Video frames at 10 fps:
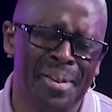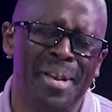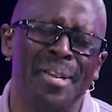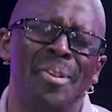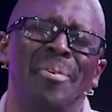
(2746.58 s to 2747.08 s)

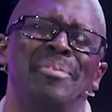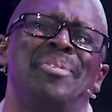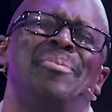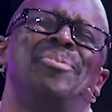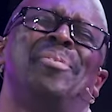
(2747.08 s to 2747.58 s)
I knew he
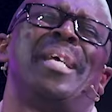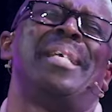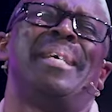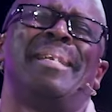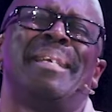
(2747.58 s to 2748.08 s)
was going to do that.
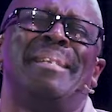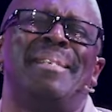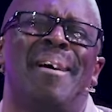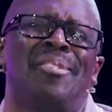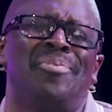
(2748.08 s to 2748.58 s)
He get that
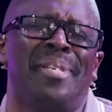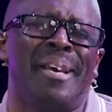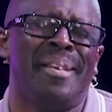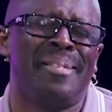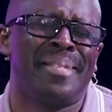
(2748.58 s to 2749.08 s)
doctorate.
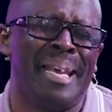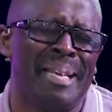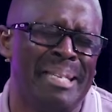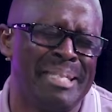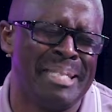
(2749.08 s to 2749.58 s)
Now he
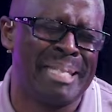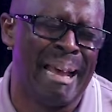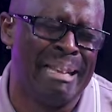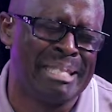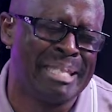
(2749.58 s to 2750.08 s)
think he's a
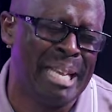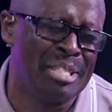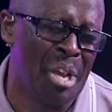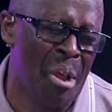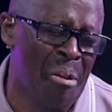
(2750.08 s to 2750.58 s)
science
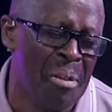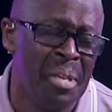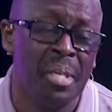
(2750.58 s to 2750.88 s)
teacher.